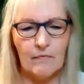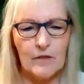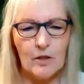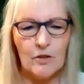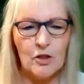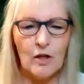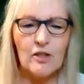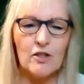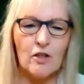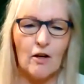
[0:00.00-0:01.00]
so
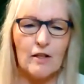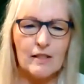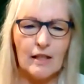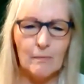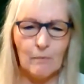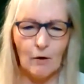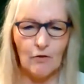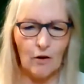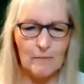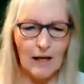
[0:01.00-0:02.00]
instructions are extending both
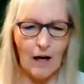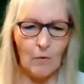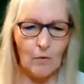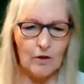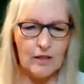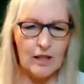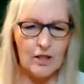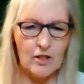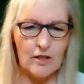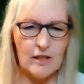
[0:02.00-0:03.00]
arms outward,
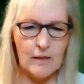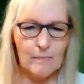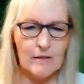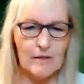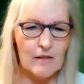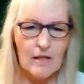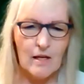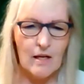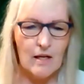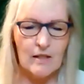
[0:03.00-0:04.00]
touch the tip
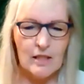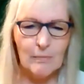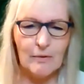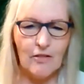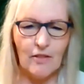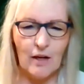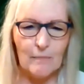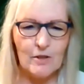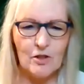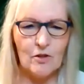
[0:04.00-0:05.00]
of the
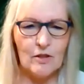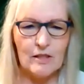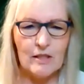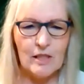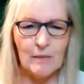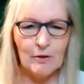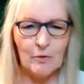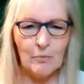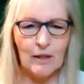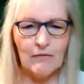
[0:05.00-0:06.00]
thumbs to the tip of
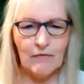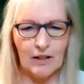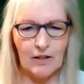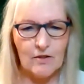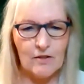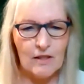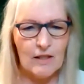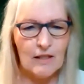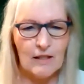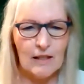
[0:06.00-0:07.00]
the ring fingers,
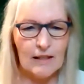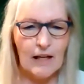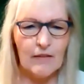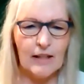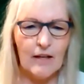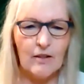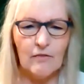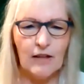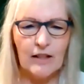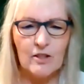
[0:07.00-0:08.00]
allow the other
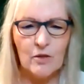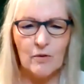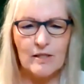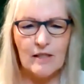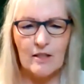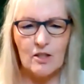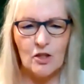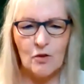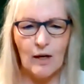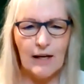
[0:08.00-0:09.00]
fingers to extend
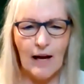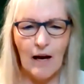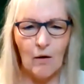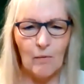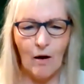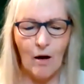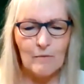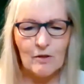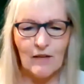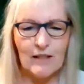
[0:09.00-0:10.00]
straight out,
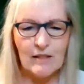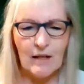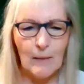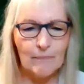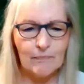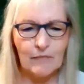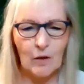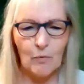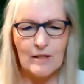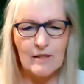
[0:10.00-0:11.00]
palms facing up,
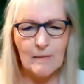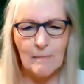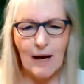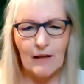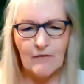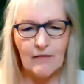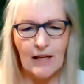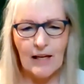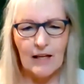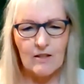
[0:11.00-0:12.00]
rest the back of the
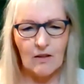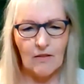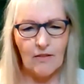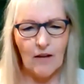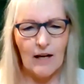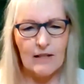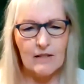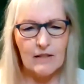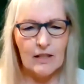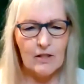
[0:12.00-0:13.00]
hands on
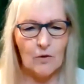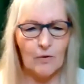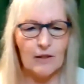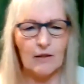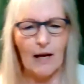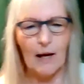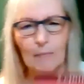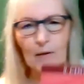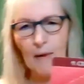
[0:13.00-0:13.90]
thighs, knees, or in the lap.